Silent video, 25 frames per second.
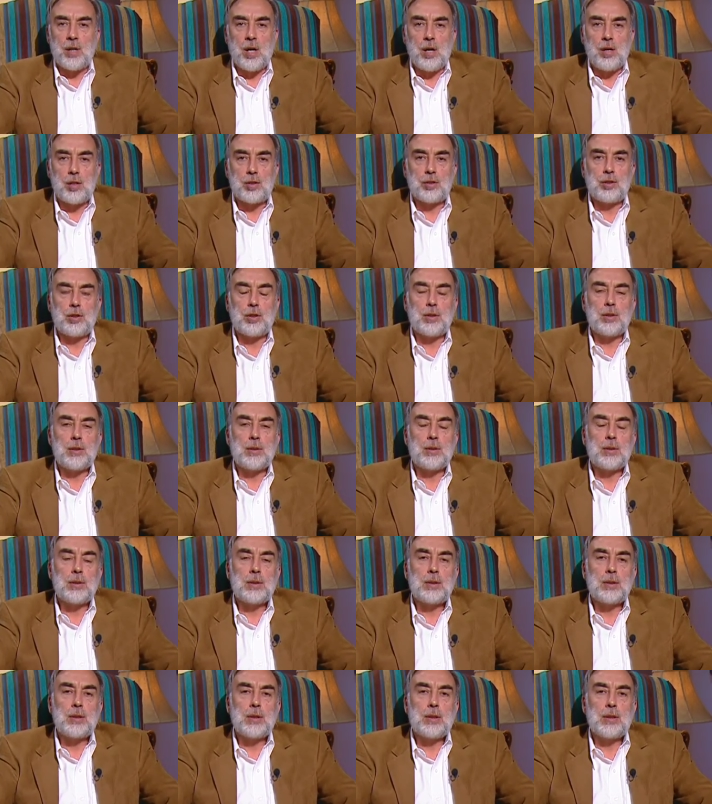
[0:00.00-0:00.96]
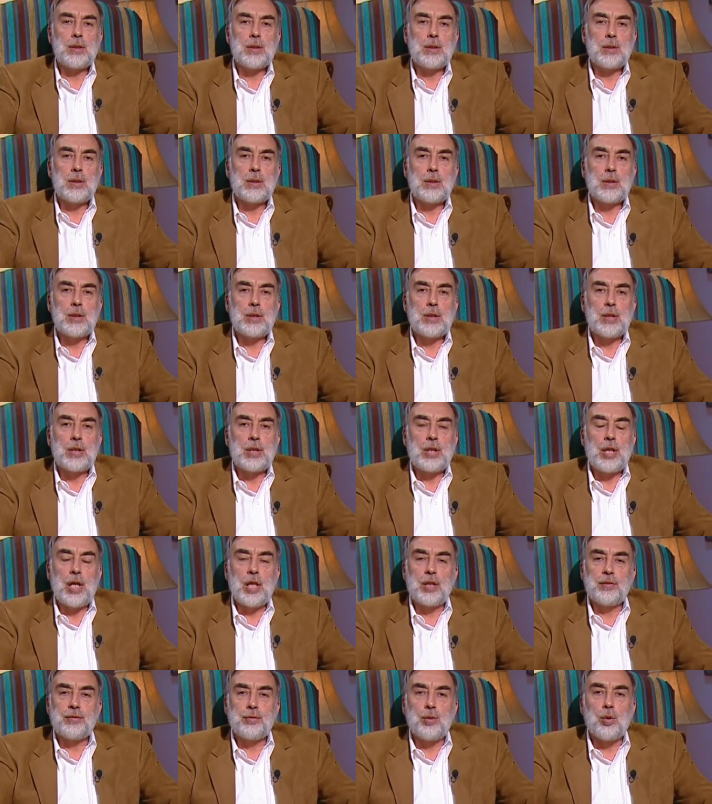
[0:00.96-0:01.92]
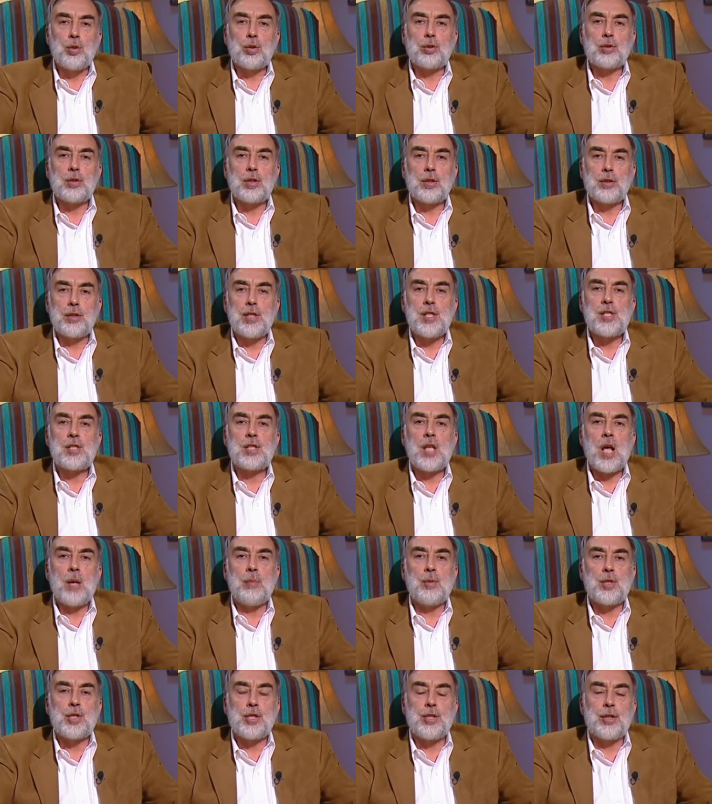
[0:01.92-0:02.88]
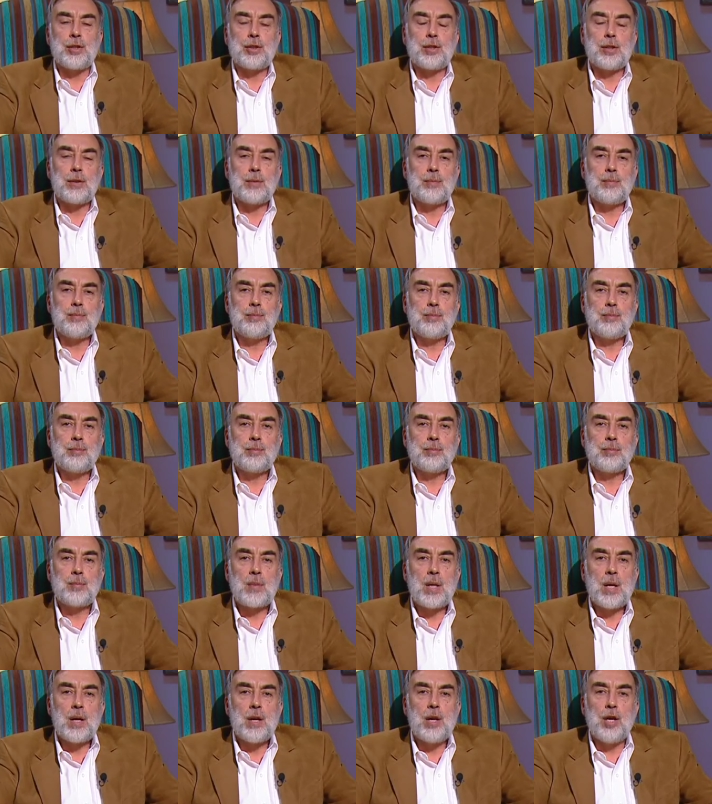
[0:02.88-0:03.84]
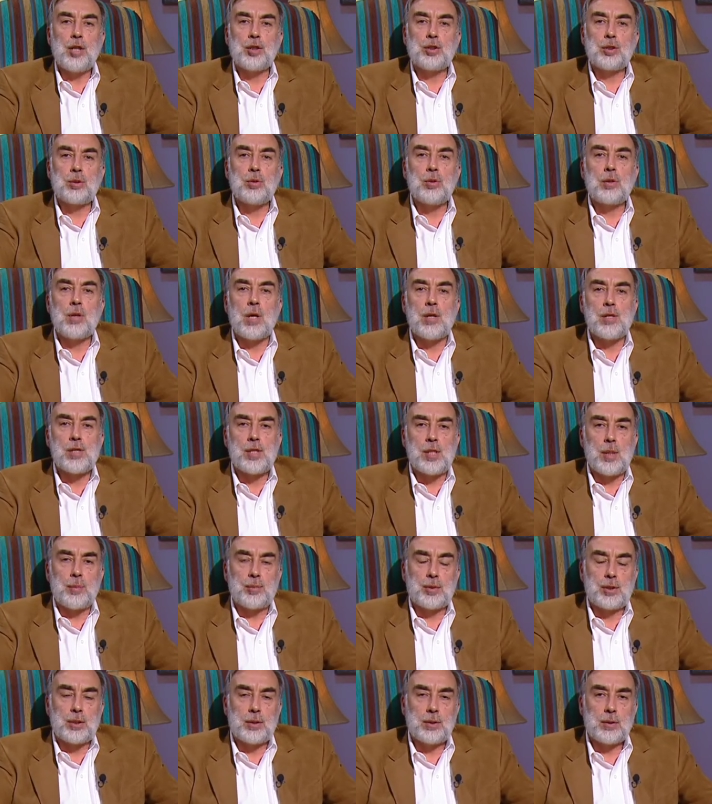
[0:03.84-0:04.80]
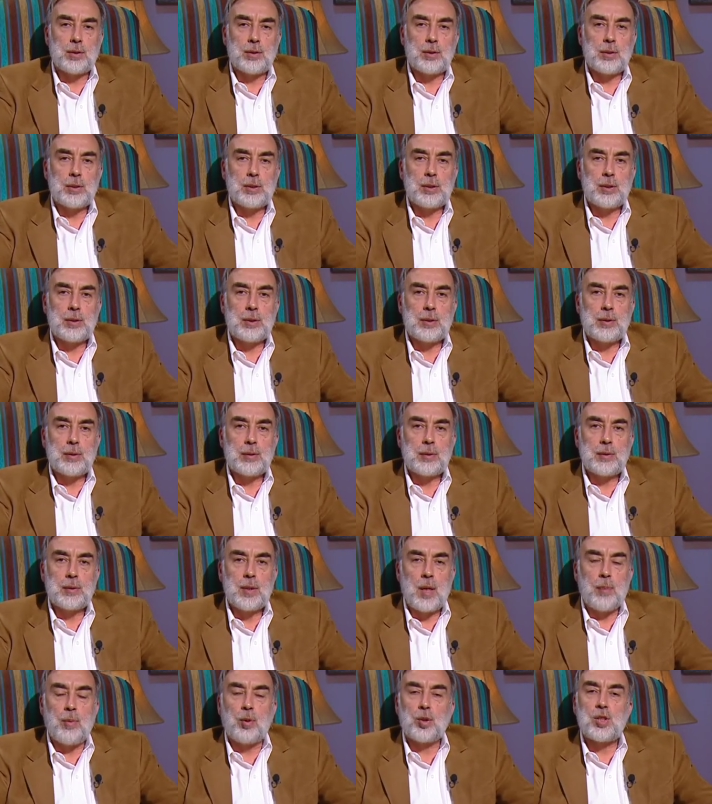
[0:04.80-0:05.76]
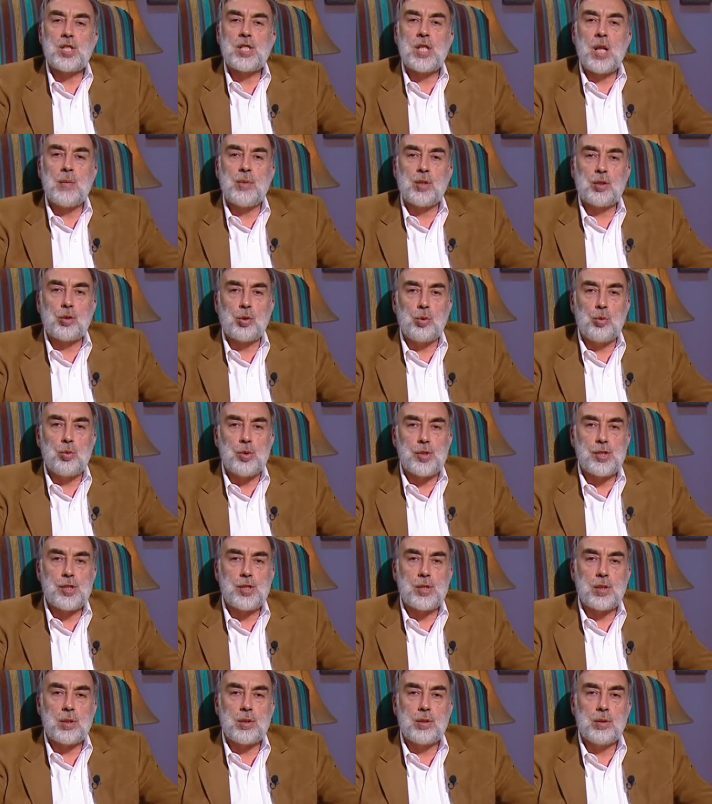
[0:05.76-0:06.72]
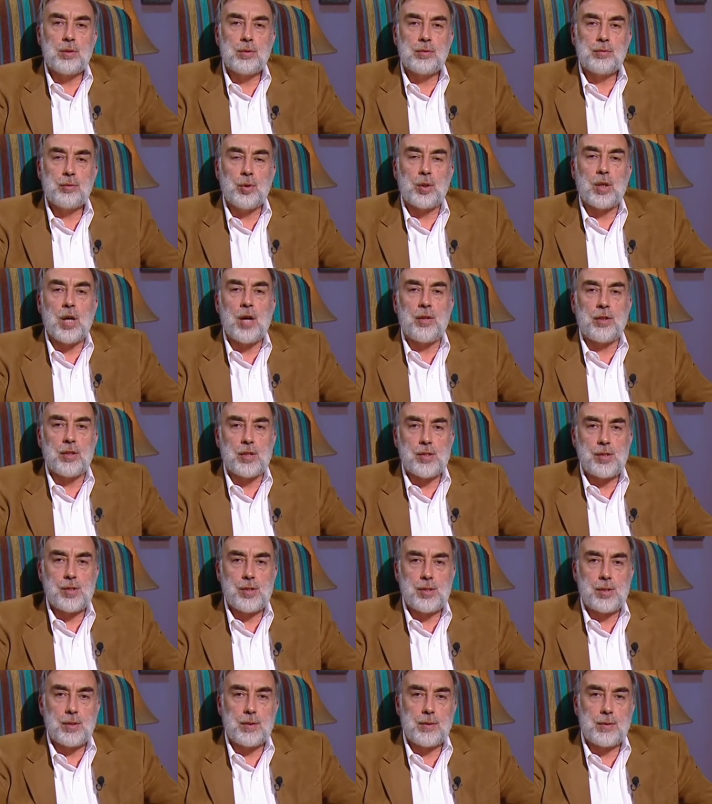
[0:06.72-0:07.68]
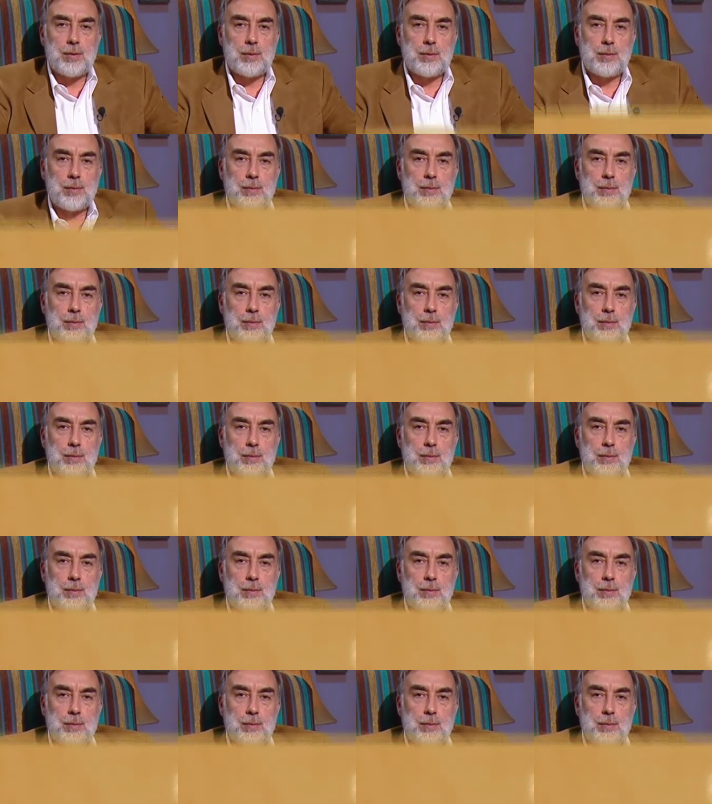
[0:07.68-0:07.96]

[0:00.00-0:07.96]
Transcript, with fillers: and heart, and for re-establishing a true concept about Islamic rules for others.